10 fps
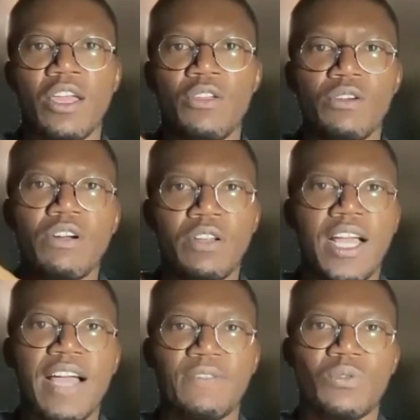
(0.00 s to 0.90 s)
you're going
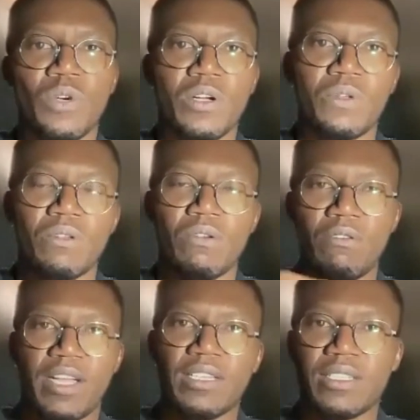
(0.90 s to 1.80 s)
to have to work with all
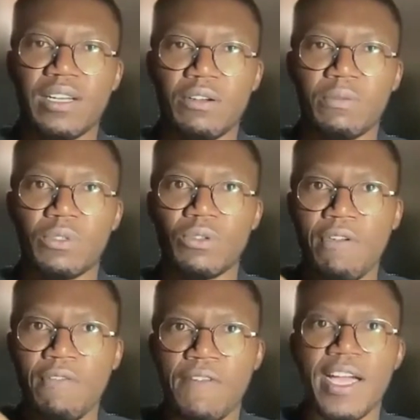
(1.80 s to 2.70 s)
of our startups to
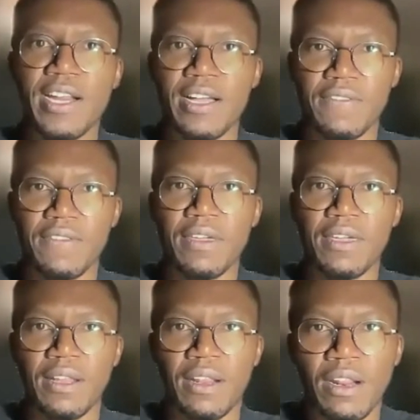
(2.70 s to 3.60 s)
refine our
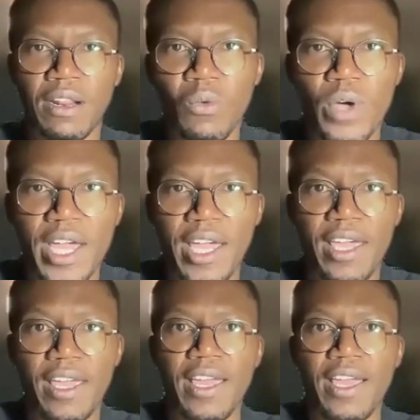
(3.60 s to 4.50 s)
thinking in a
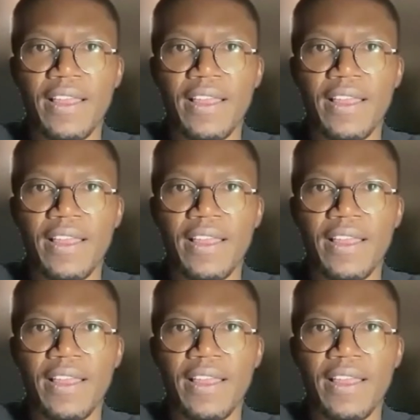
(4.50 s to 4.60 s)
way